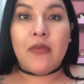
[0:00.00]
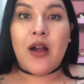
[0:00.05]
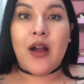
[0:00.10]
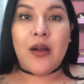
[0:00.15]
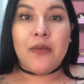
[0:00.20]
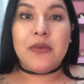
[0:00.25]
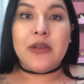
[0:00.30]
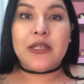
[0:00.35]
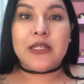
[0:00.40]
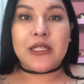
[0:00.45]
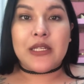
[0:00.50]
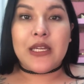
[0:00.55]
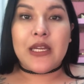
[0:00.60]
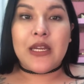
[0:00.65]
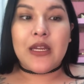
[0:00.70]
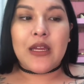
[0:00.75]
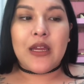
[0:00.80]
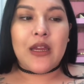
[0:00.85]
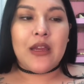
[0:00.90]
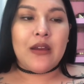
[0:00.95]

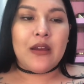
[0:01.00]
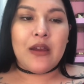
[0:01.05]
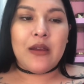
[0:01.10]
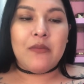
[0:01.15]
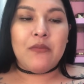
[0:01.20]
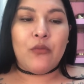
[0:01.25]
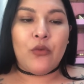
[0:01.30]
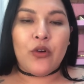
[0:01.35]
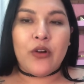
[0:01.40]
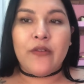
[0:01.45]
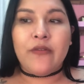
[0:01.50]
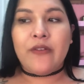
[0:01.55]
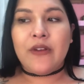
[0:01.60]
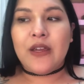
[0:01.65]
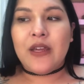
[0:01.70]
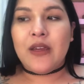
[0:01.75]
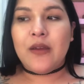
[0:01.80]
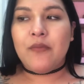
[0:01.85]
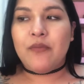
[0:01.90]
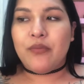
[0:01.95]
obviously a
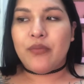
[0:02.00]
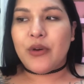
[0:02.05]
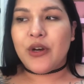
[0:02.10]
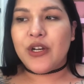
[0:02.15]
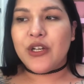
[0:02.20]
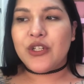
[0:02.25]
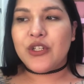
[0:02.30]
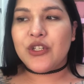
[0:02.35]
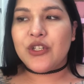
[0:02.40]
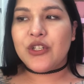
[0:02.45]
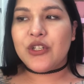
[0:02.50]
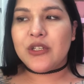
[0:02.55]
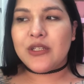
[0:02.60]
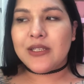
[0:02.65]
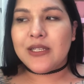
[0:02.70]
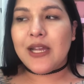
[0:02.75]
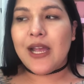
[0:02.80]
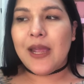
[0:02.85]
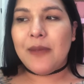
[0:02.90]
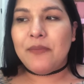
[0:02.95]
Morphe brush
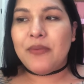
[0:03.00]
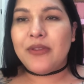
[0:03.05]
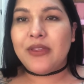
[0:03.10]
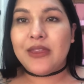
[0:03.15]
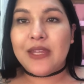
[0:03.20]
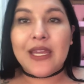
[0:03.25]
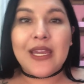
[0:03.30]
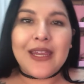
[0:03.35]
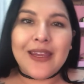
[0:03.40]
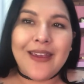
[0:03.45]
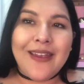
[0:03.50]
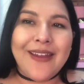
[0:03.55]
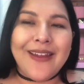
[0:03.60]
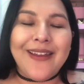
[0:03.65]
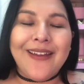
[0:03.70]
type of thing.